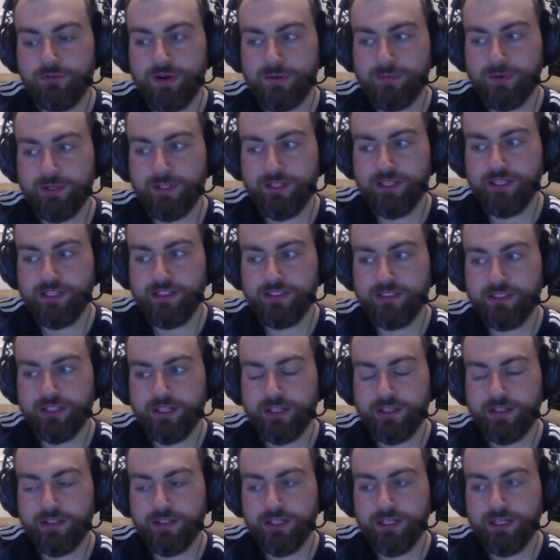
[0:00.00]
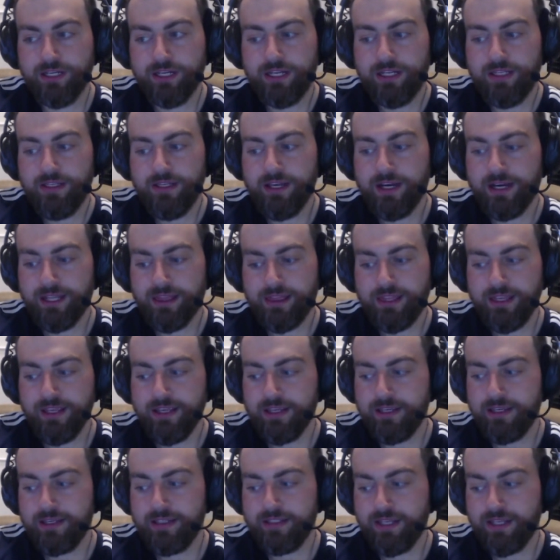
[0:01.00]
rugby league. So yeah, I think it